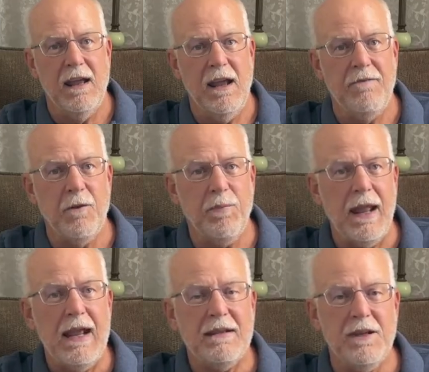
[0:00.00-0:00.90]
if your
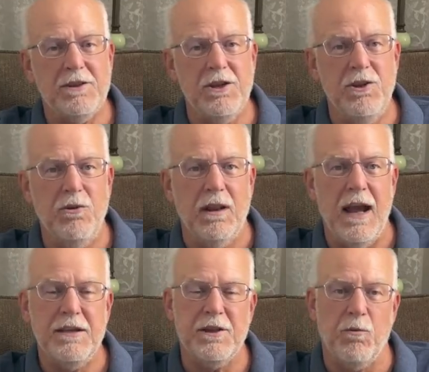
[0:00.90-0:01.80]
plant doesn't
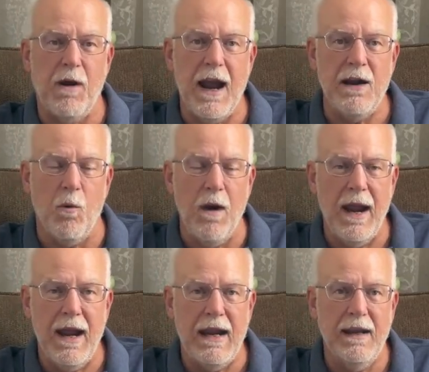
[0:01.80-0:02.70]
utilize it right
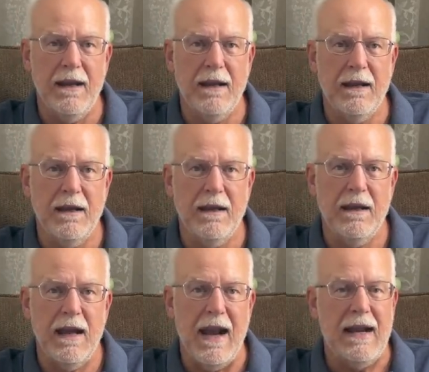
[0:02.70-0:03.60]
away
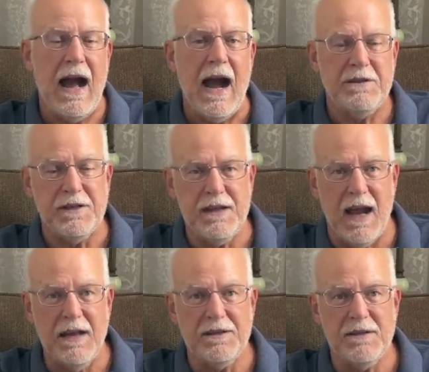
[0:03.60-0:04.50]
and it
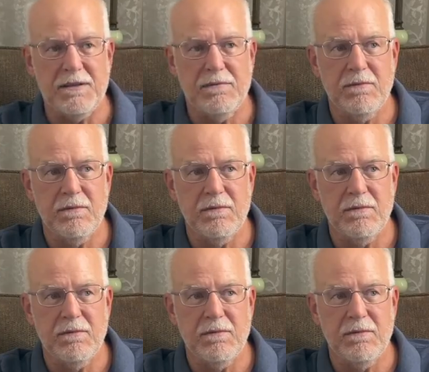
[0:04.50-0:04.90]
oxidizes,